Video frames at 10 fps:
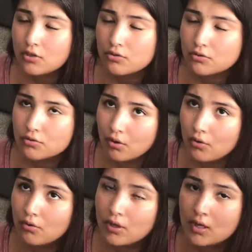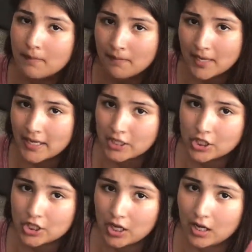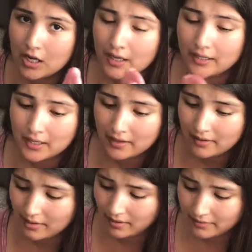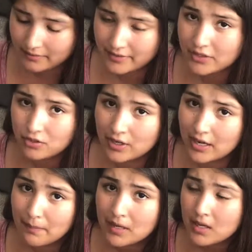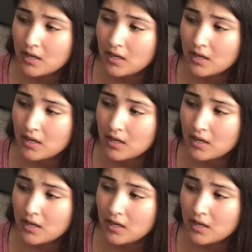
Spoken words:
so much on this trip.